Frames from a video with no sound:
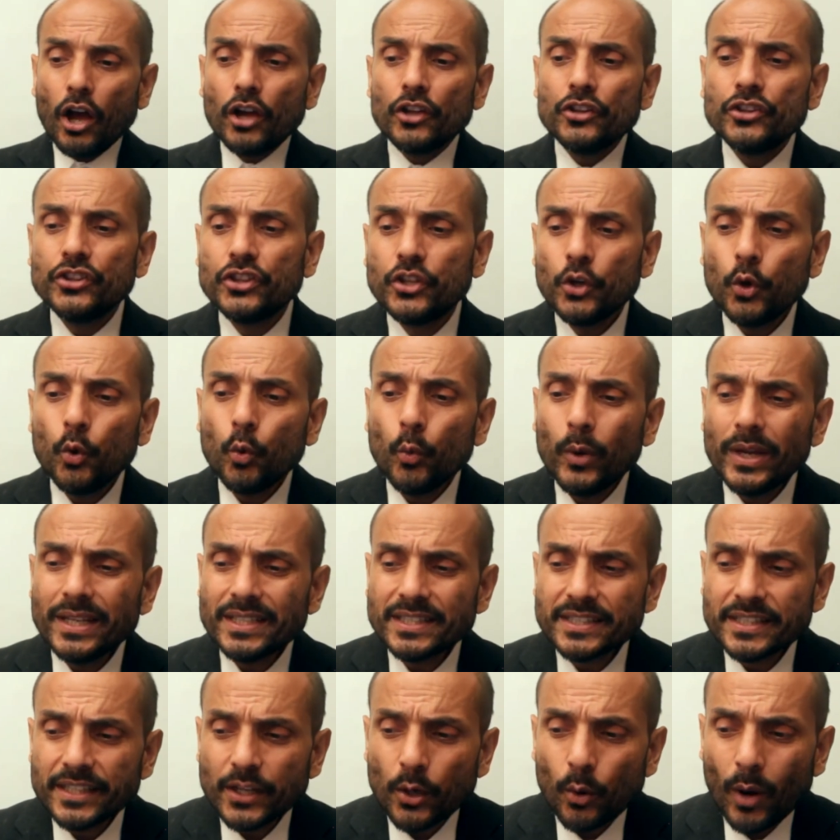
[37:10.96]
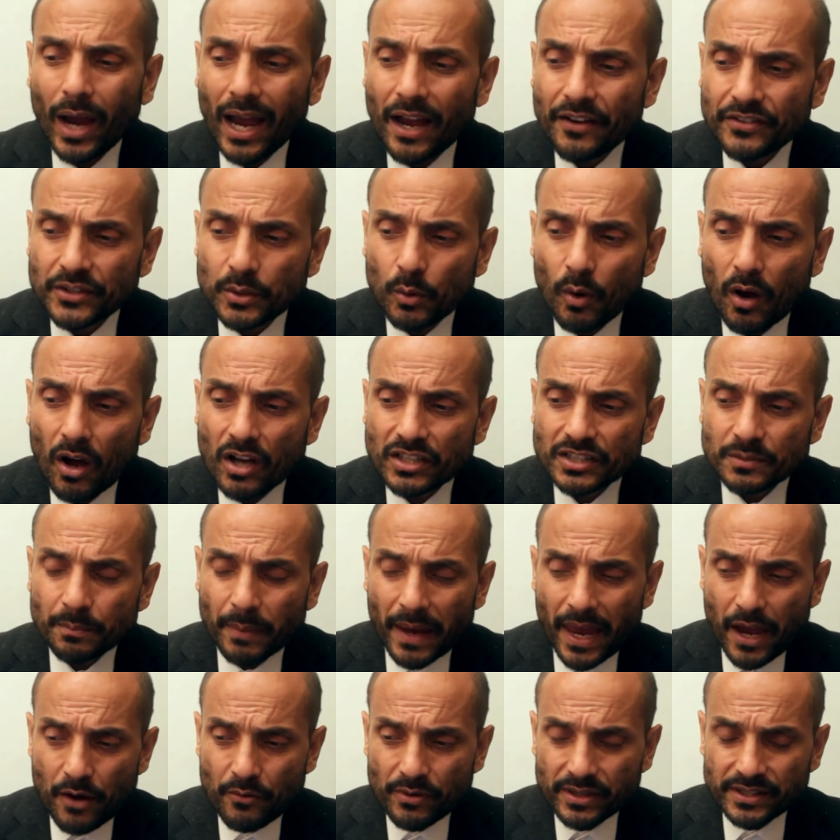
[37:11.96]
Do we still have to ask
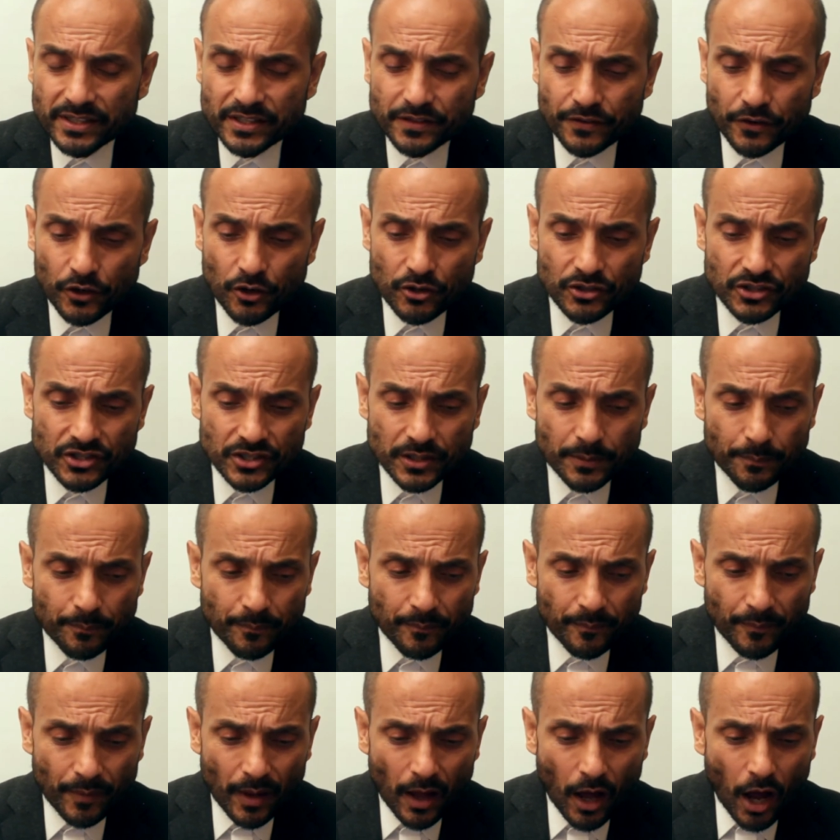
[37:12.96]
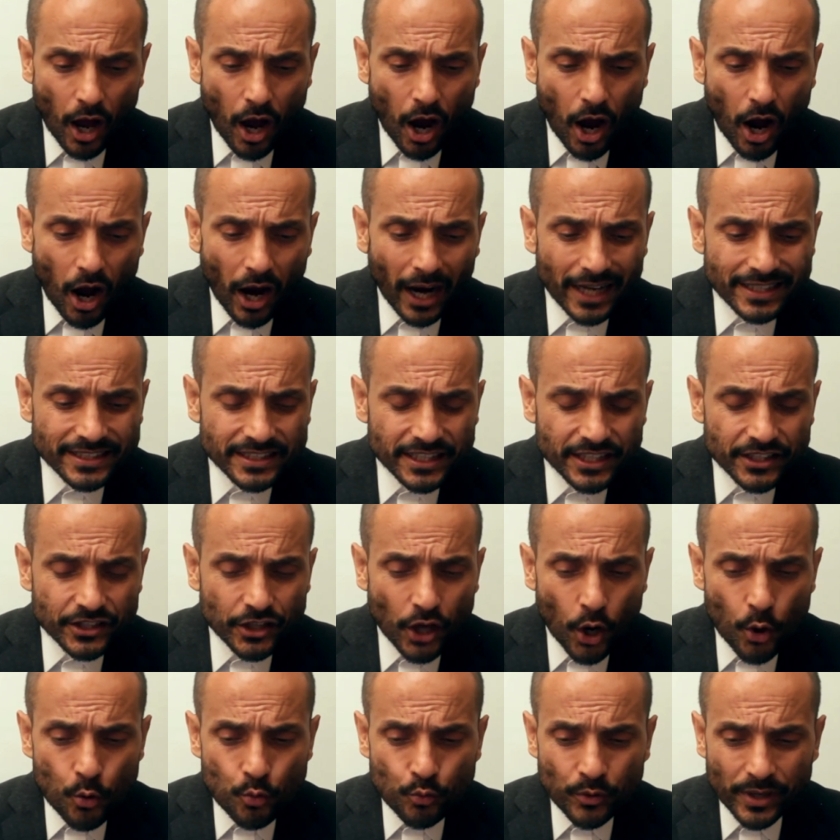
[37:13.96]
parents first? I see
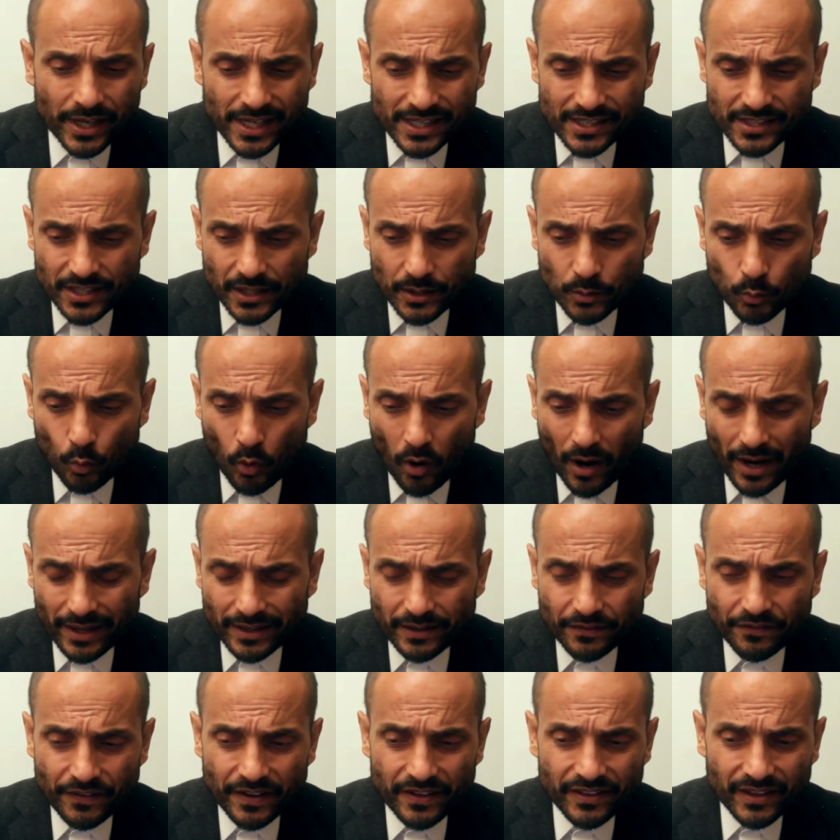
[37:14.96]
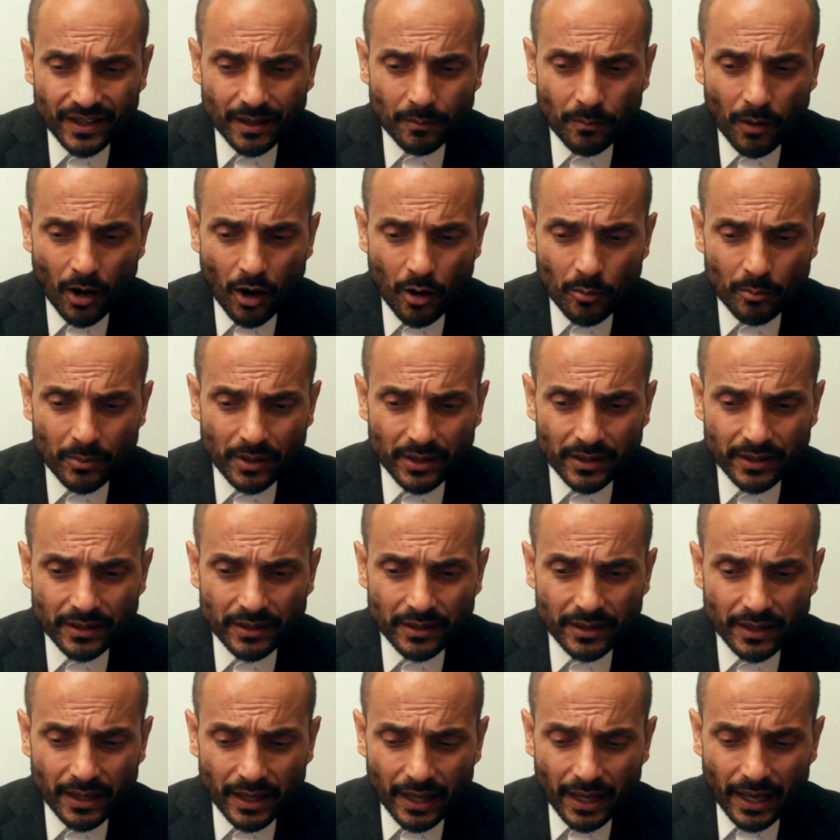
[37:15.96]
no reason why the fifth commandment
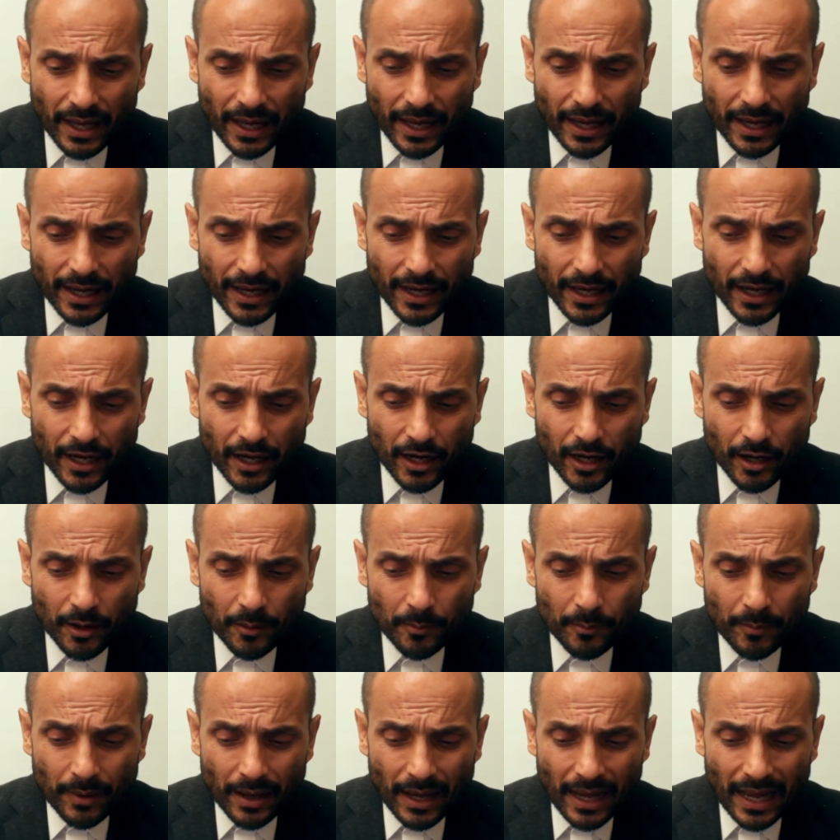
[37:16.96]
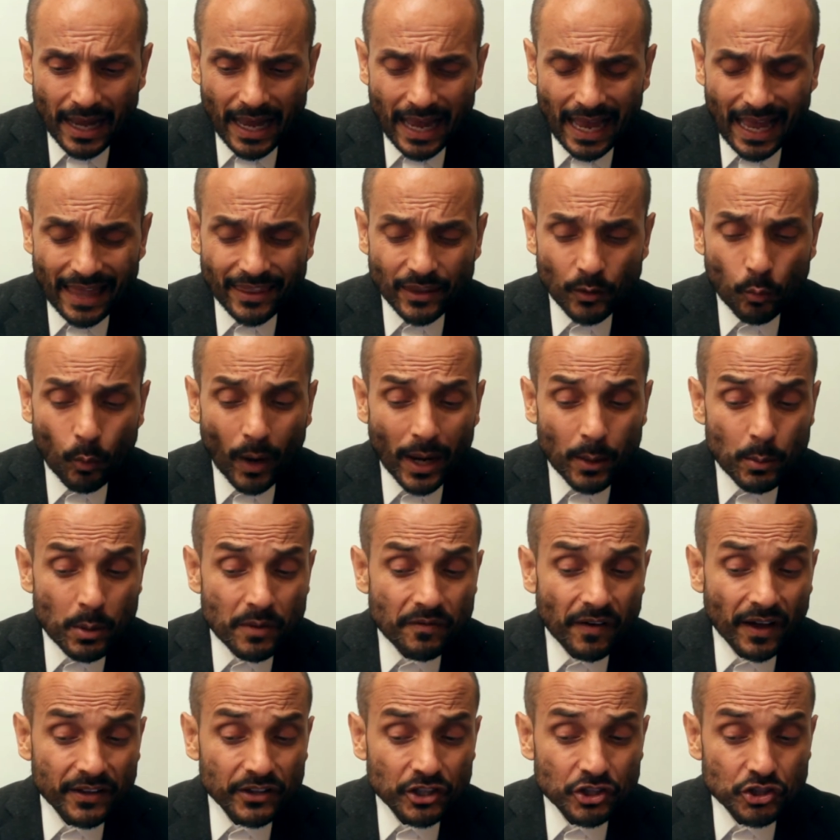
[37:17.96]
and the way we've
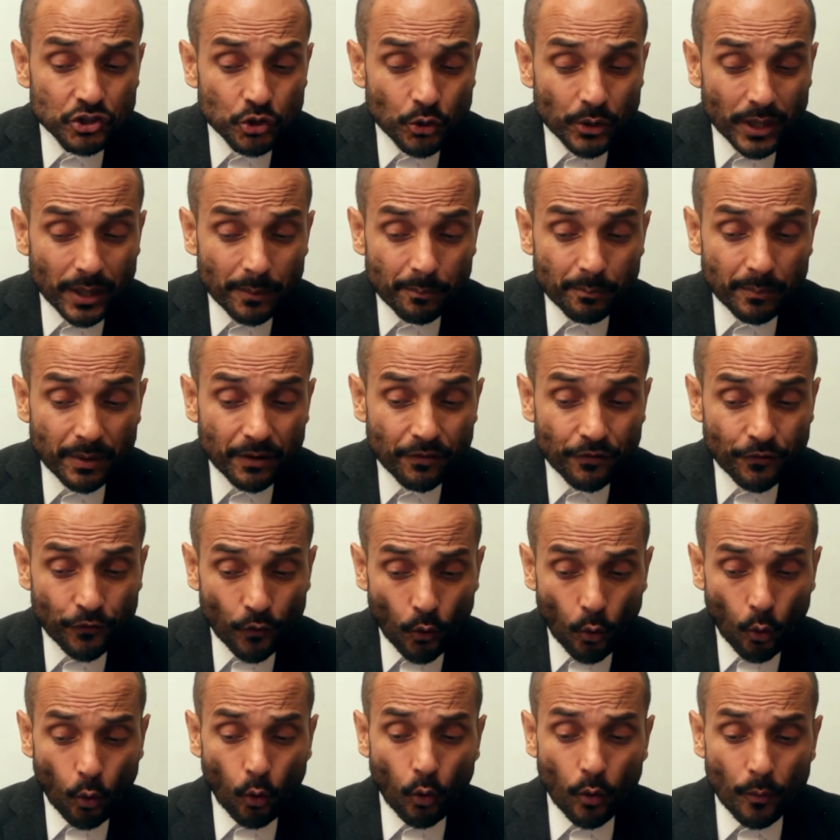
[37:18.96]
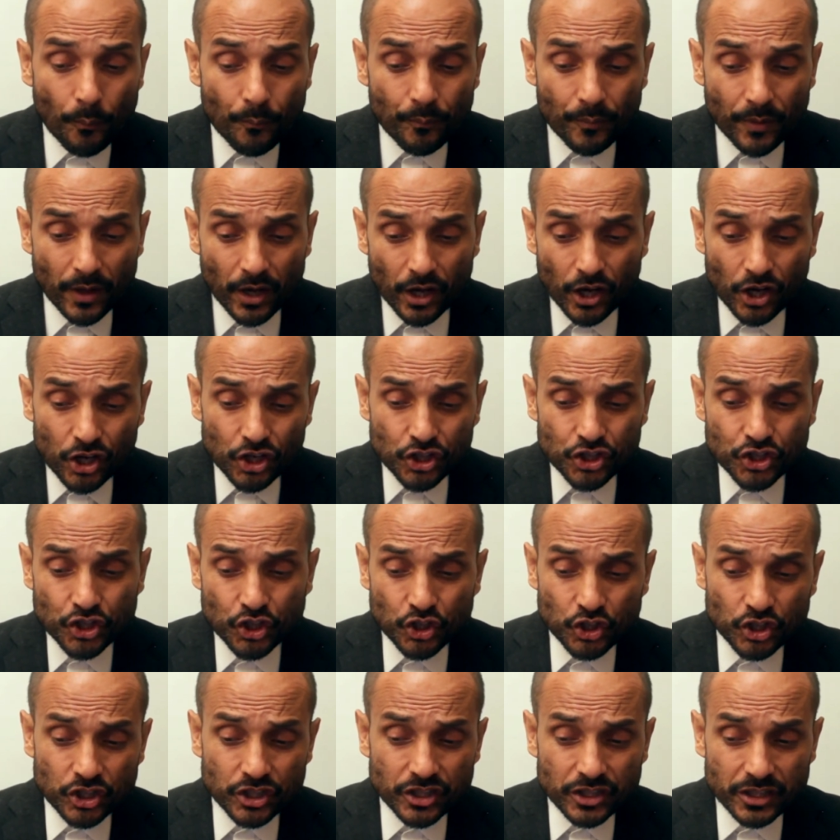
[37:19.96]
understood it before should